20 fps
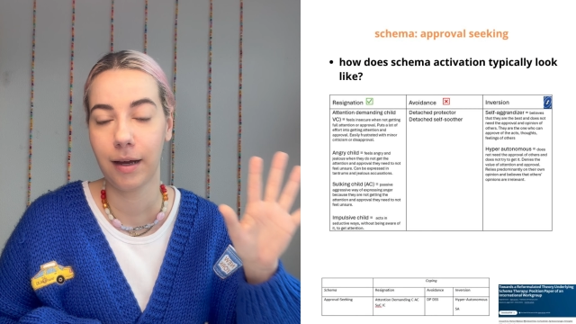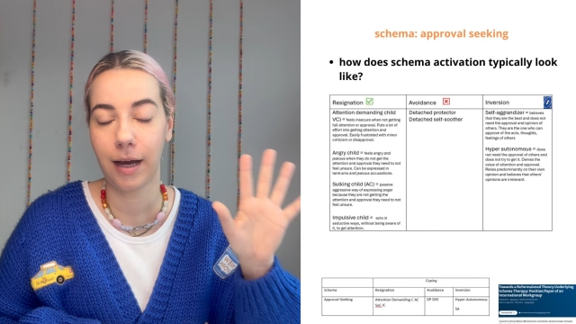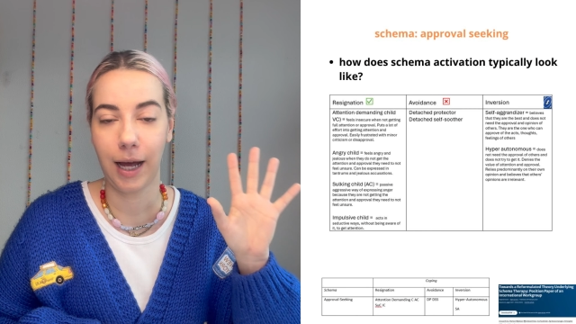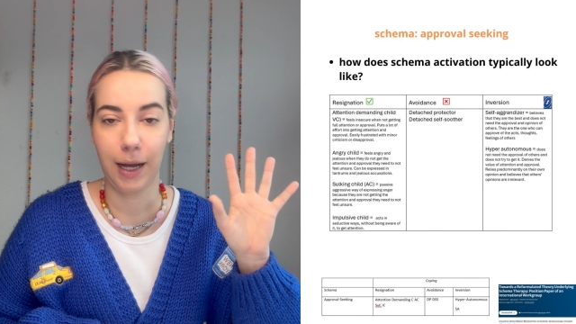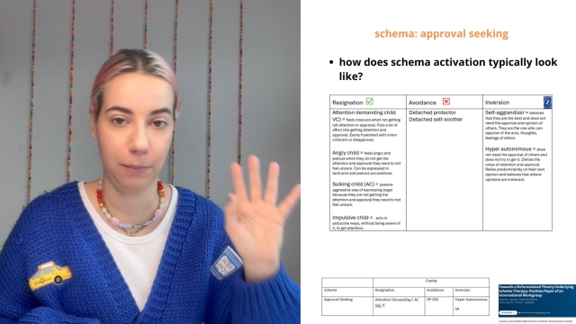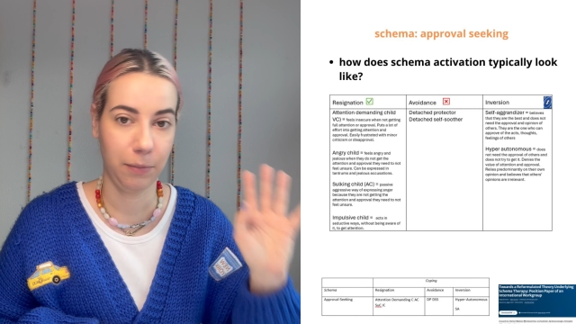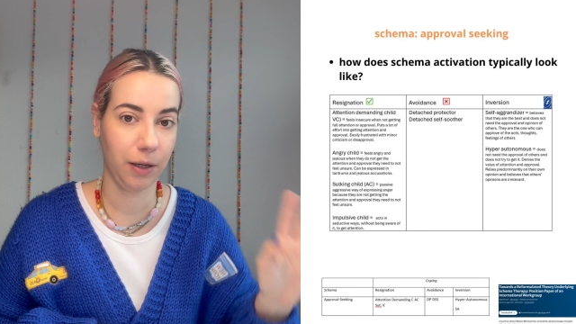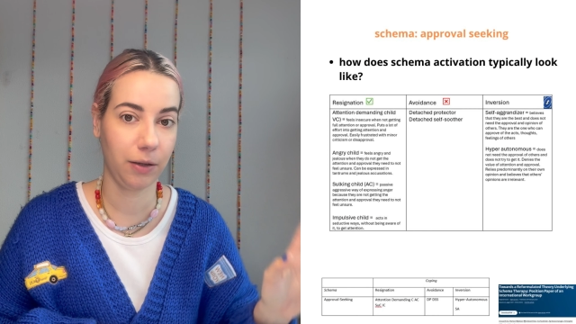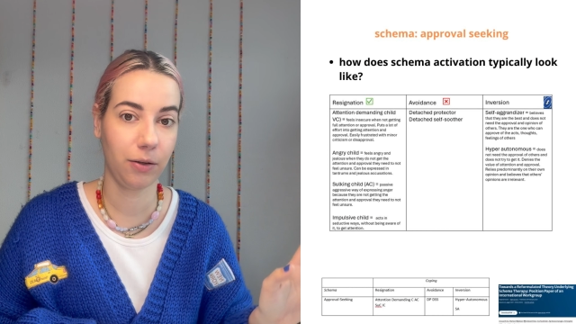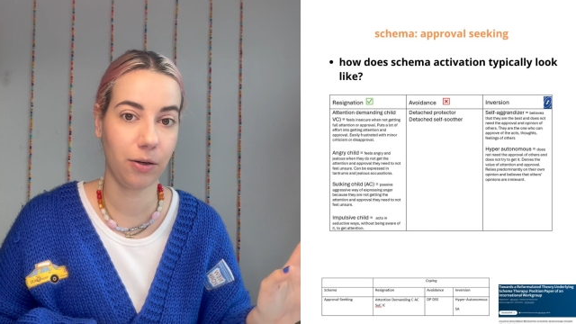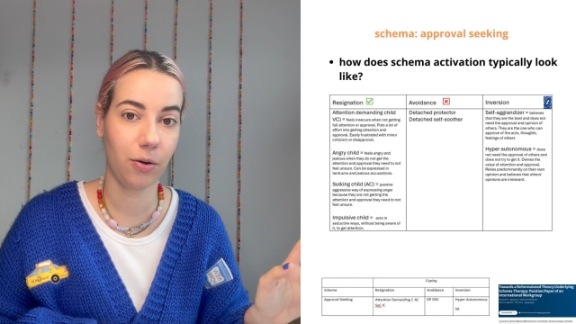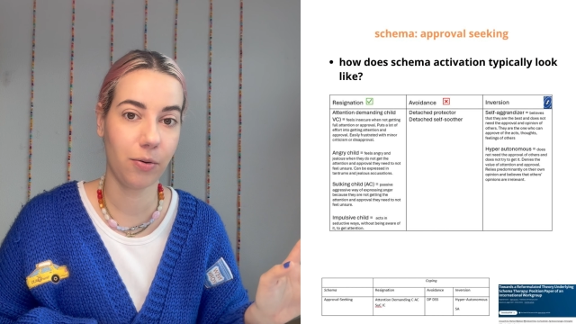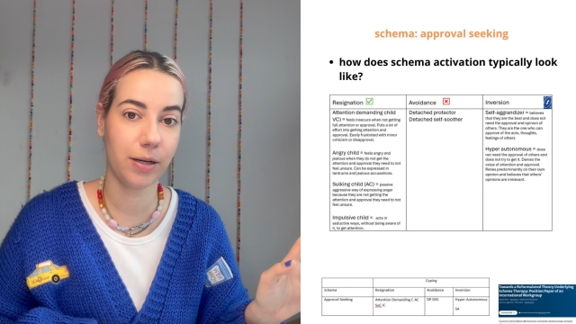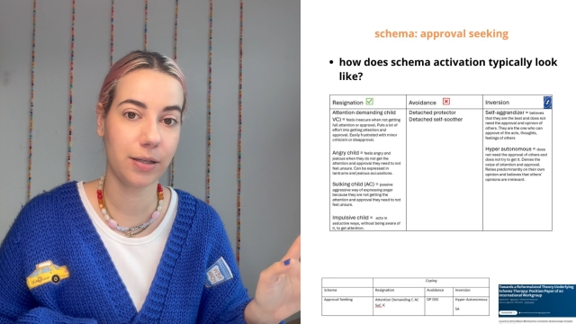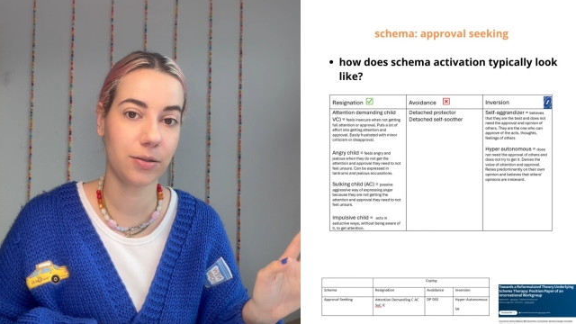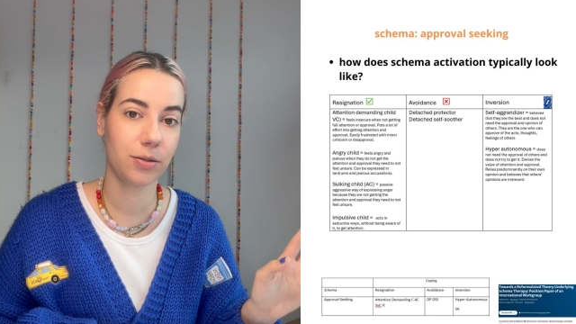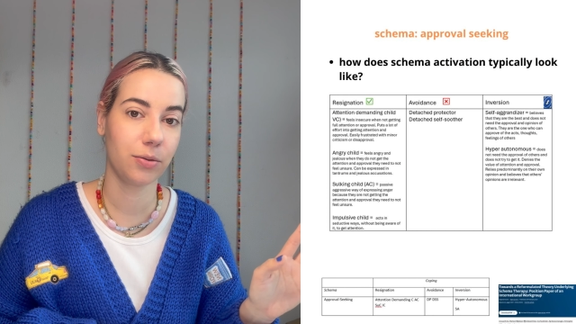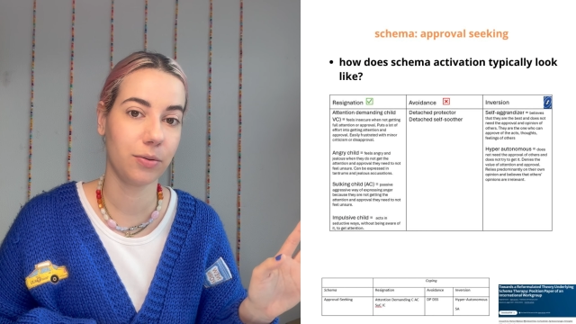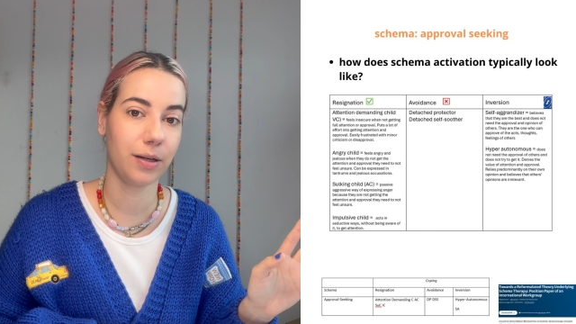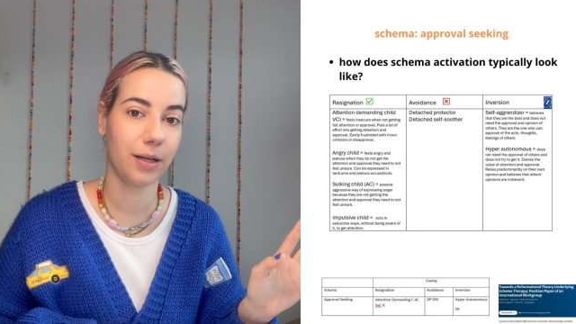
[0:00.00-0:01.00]
I'm not
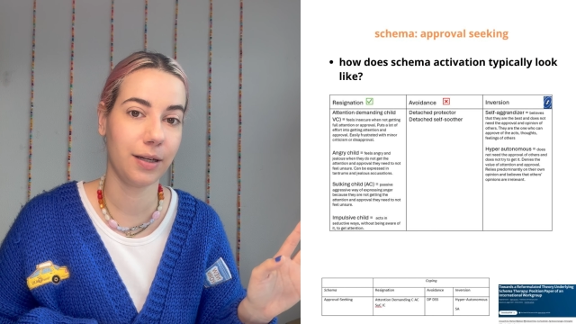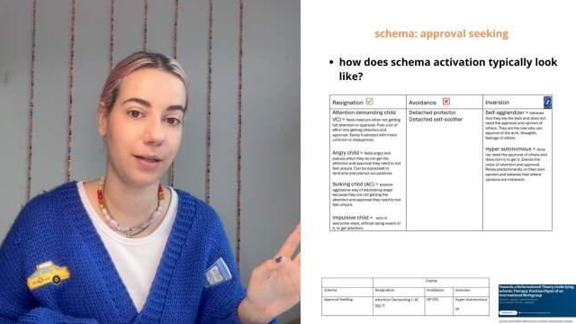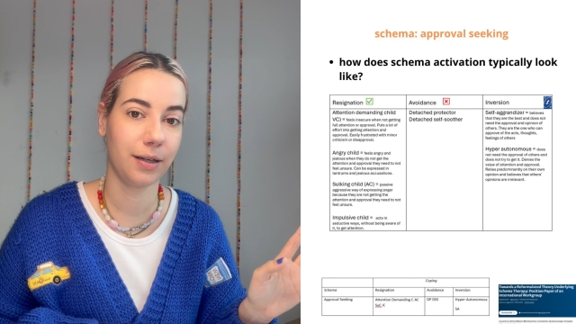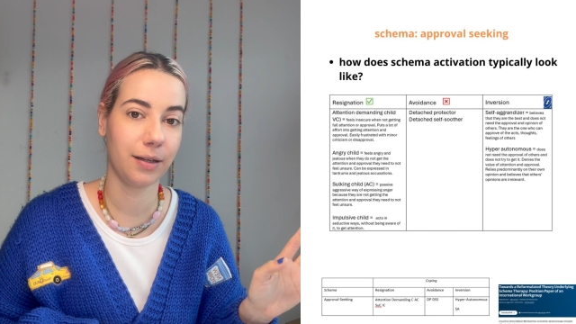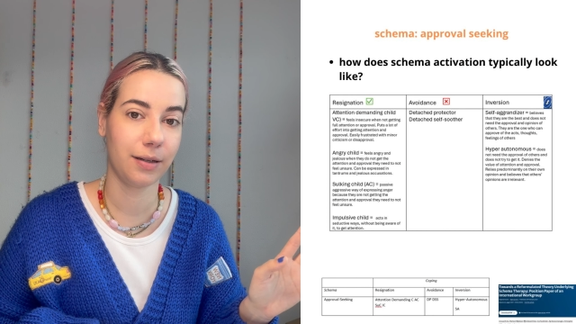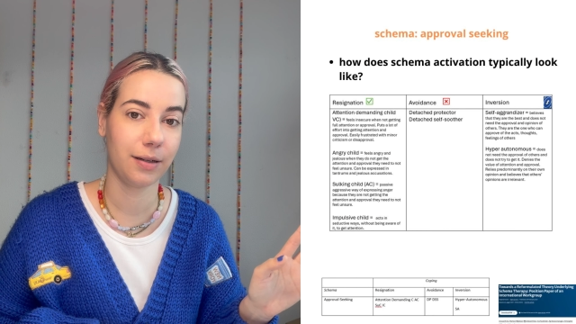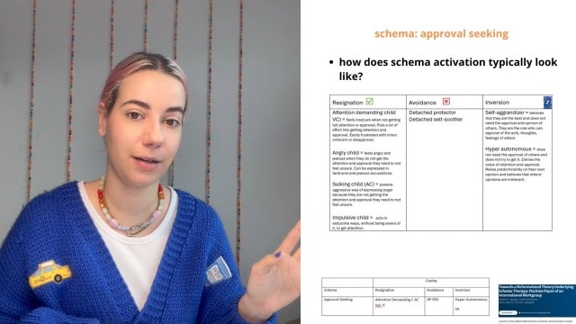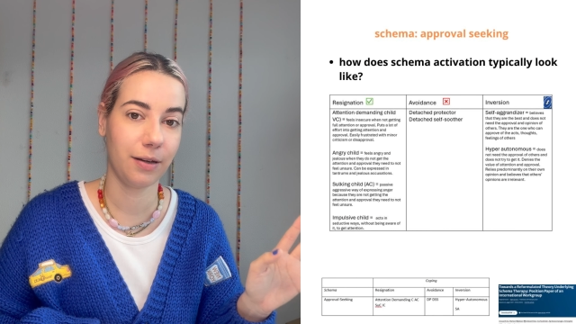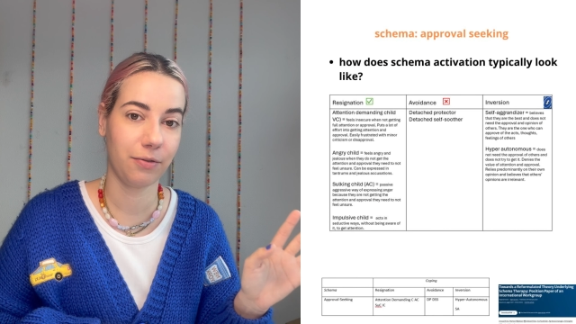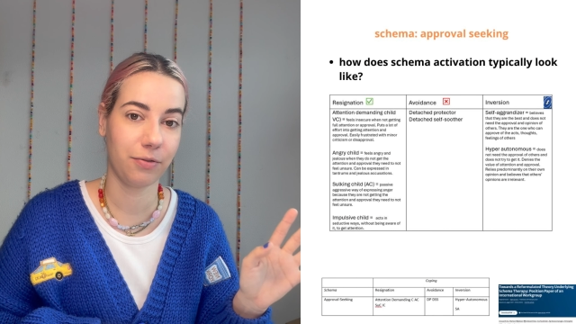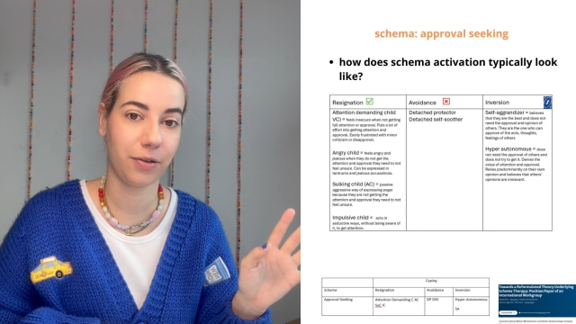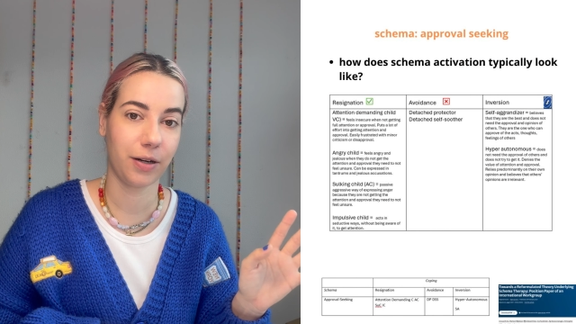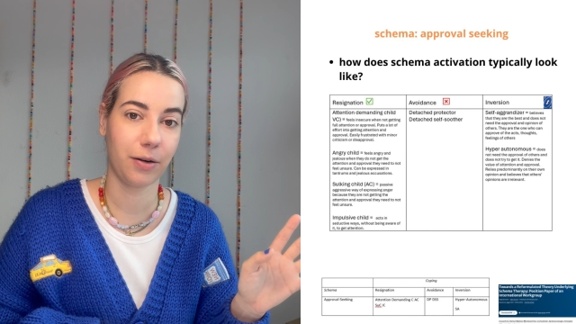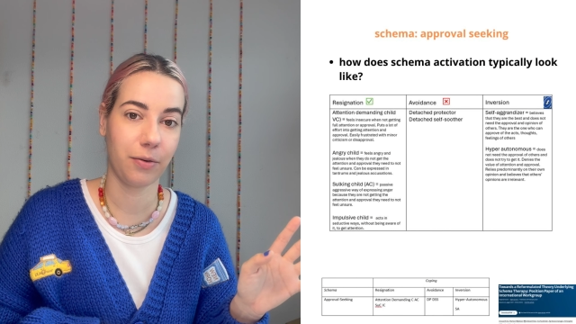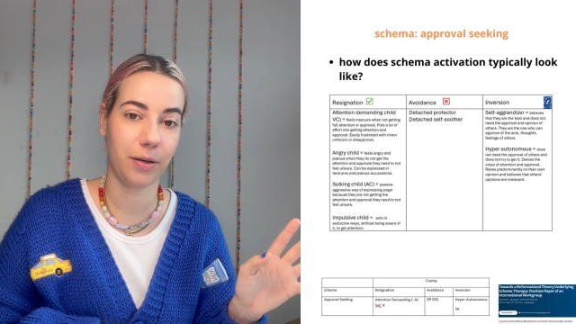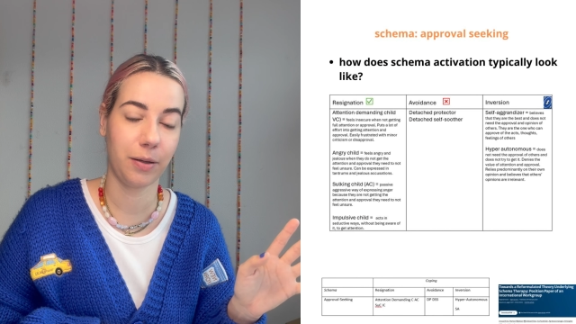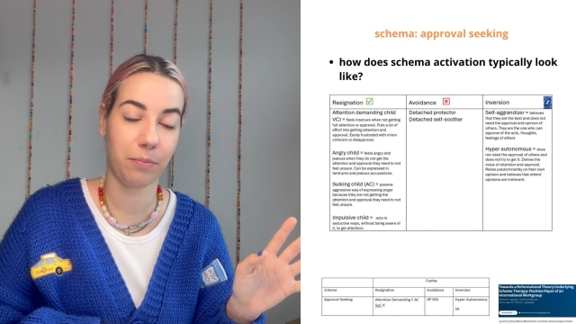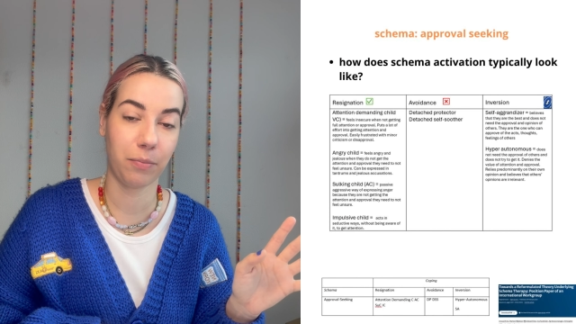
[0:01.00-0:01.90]
going to in it in very